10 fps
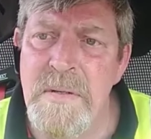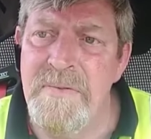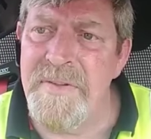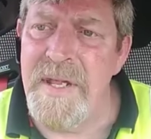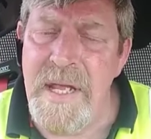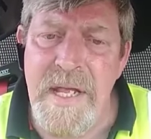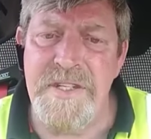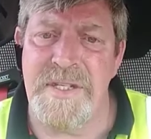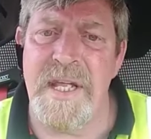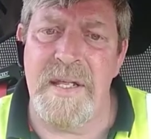for the
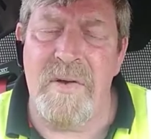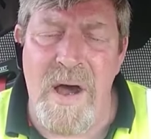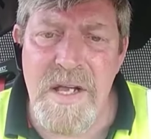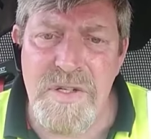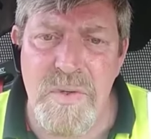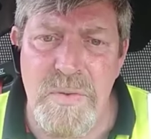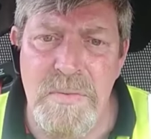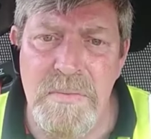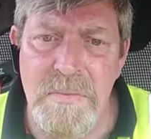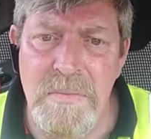aged in Glasgow,
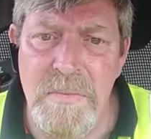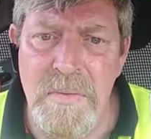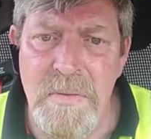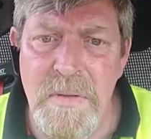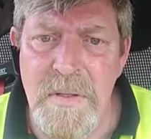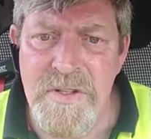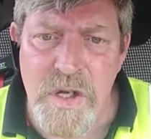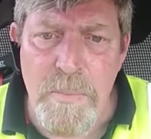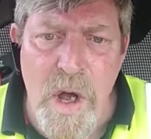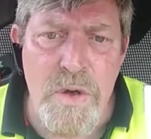
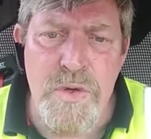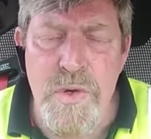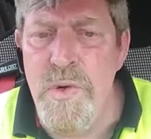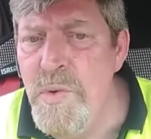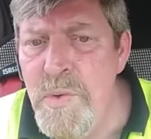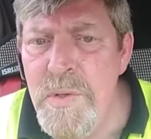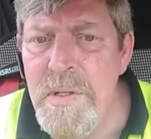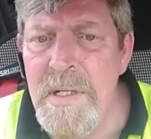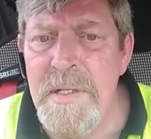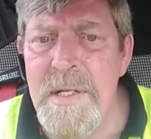somehow knew
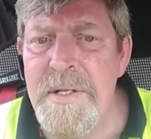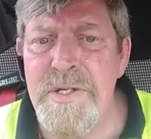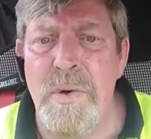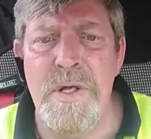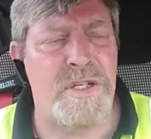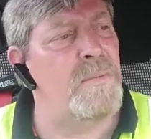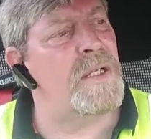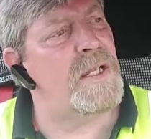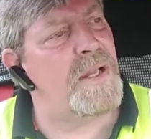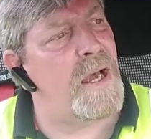that the Scottish
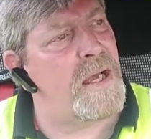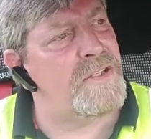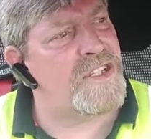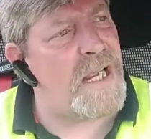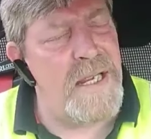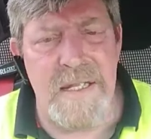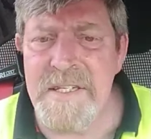Government had, had cited the